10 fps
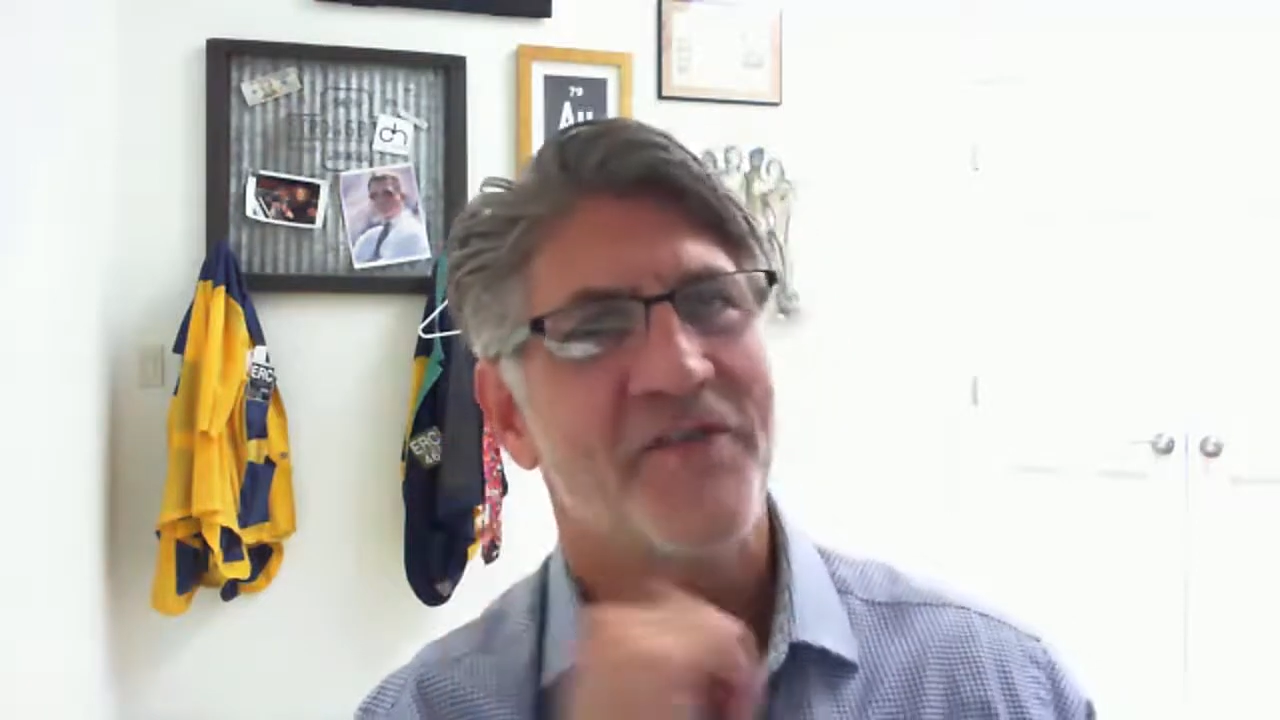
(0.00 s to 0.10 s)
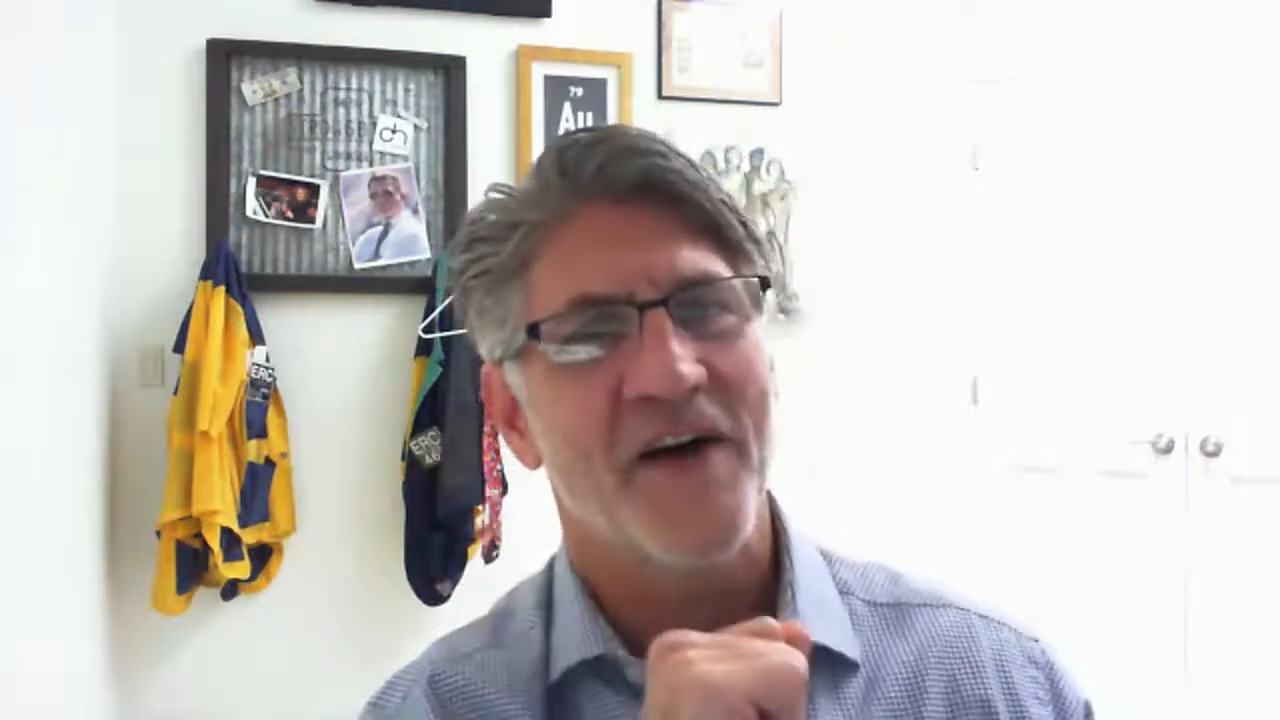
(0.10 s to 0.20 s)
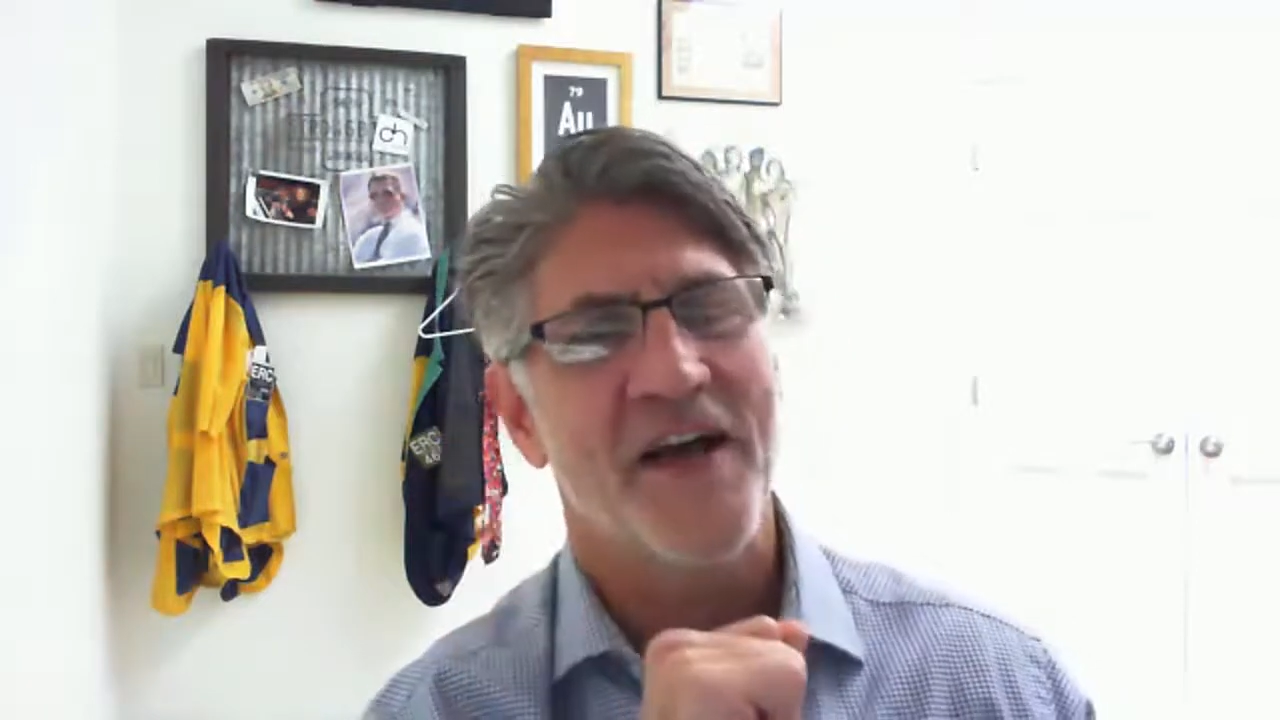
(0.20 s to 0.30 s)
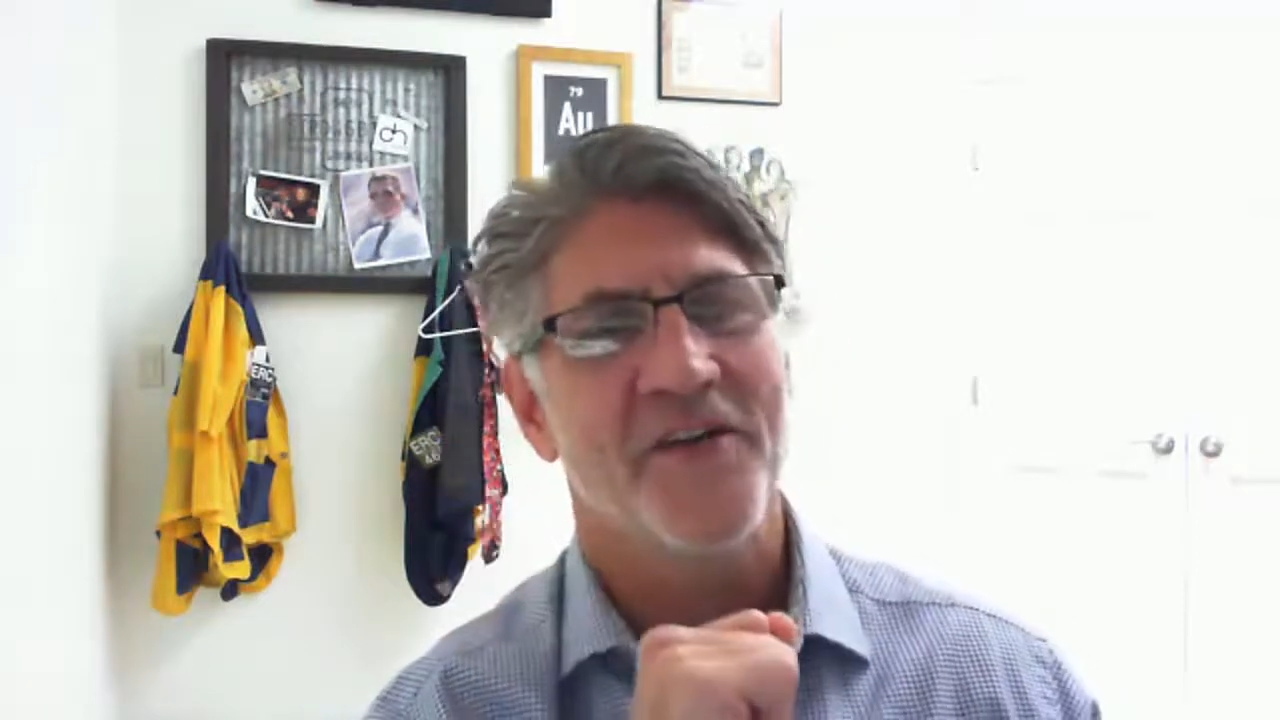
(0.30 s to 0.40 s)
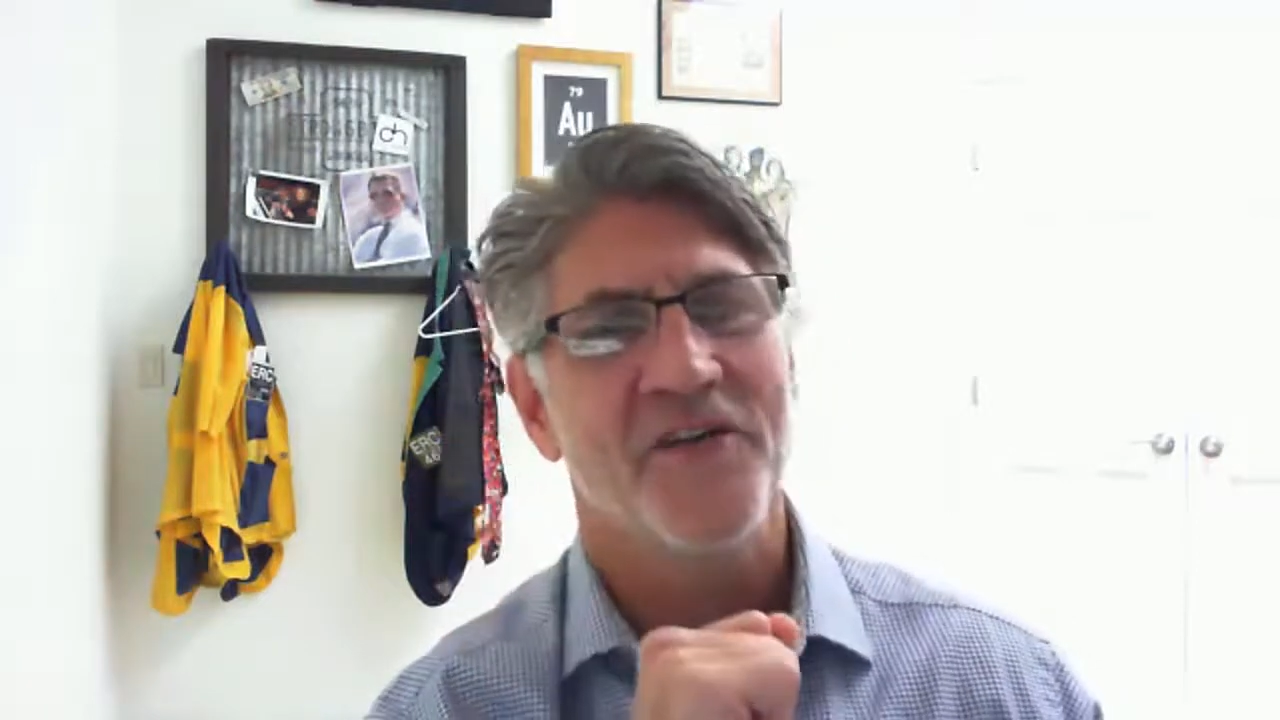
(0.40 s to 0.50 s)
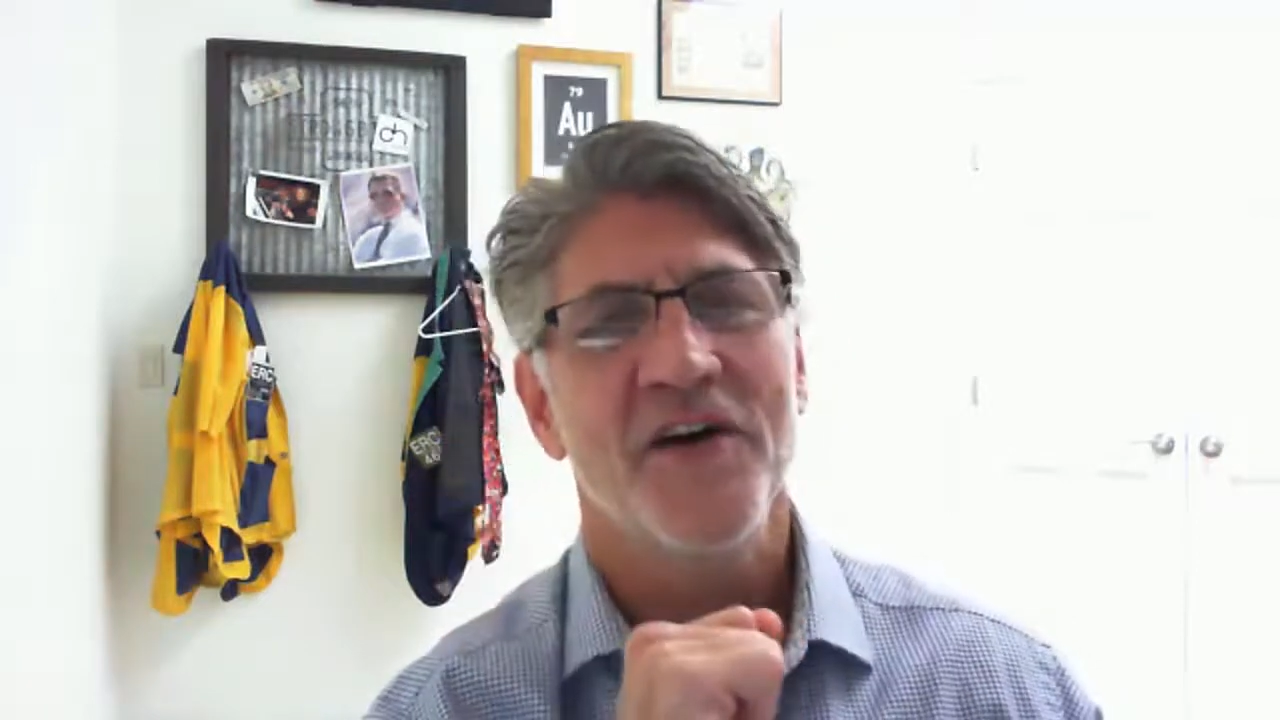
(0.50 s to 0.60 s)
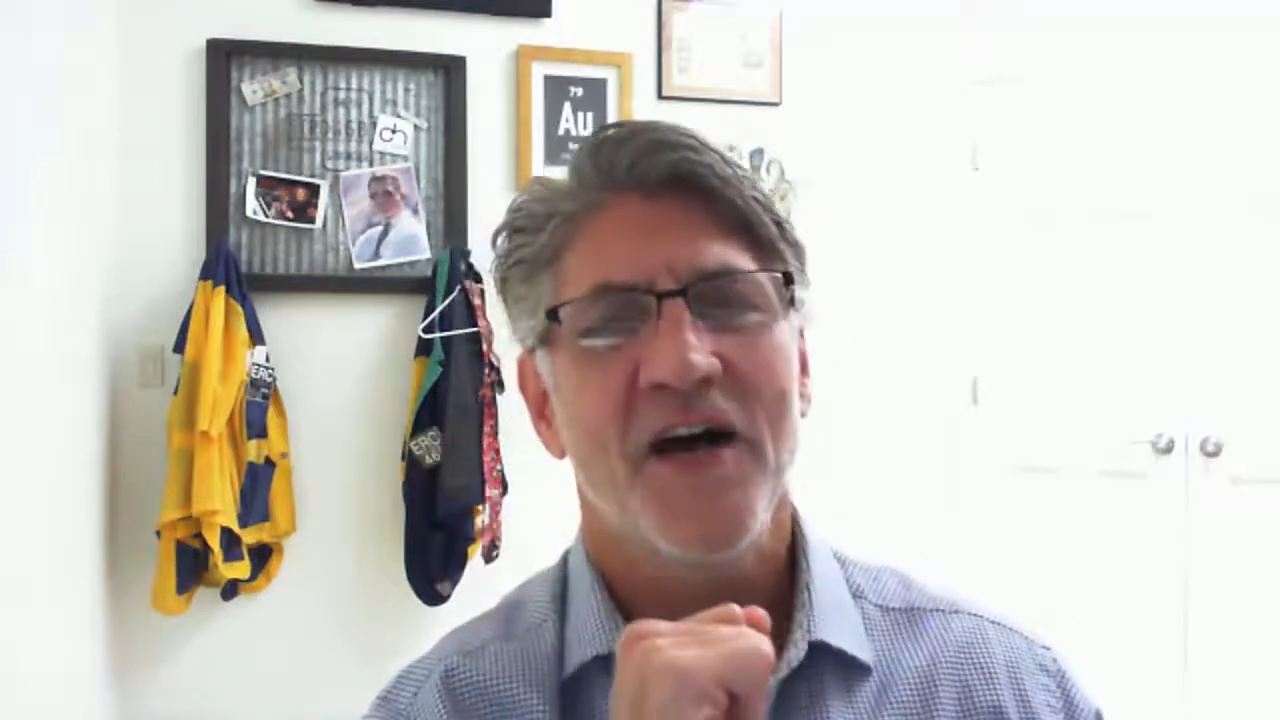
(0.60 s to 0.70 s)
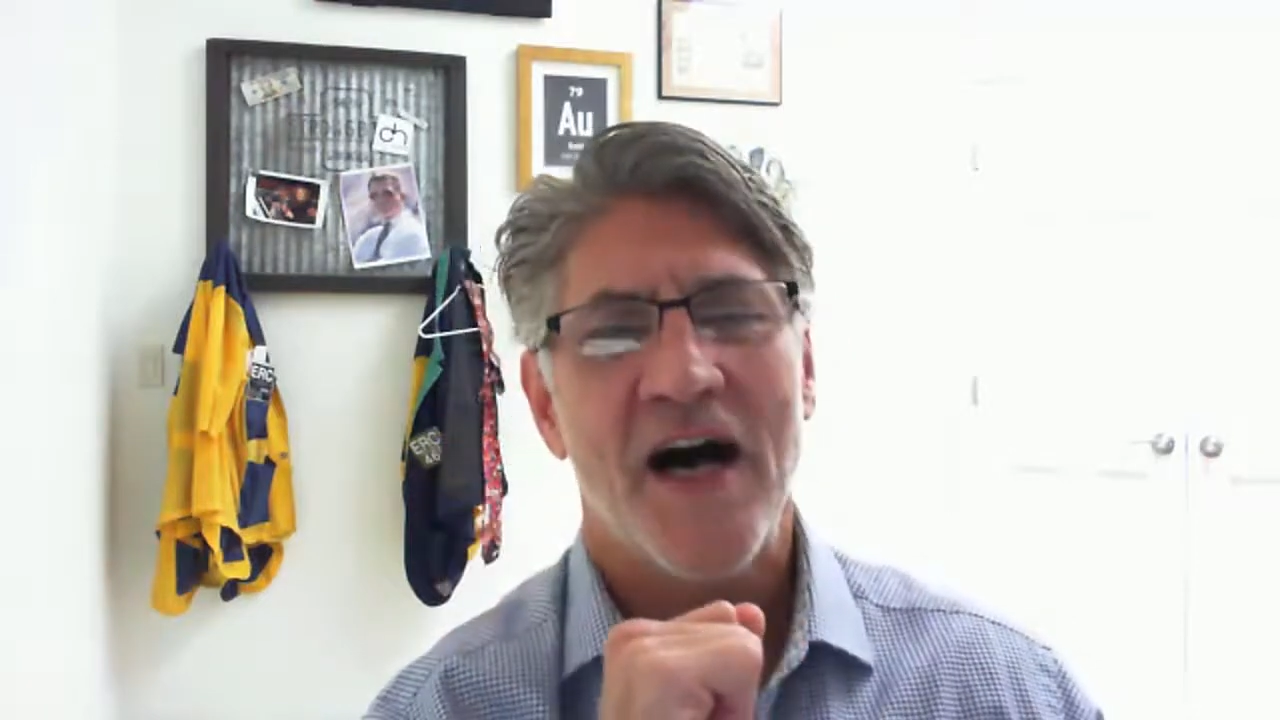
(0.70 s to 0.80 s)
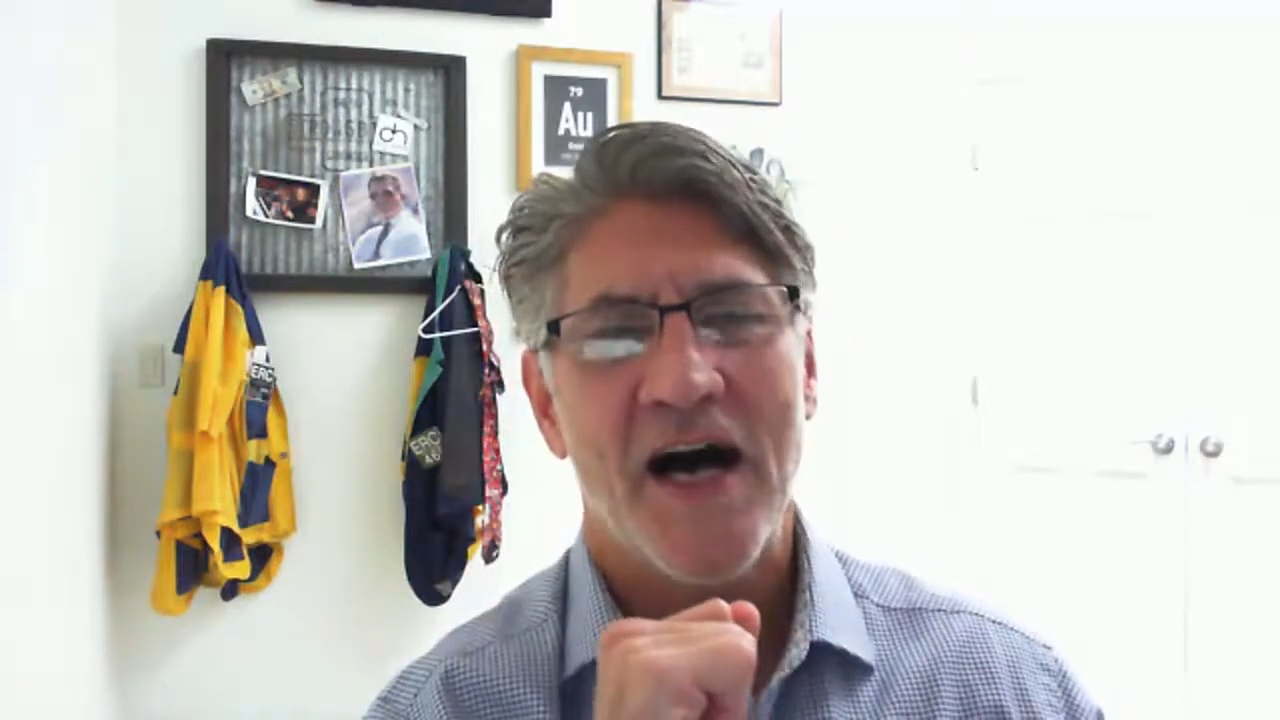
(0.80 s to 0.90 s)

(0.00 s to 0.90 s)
final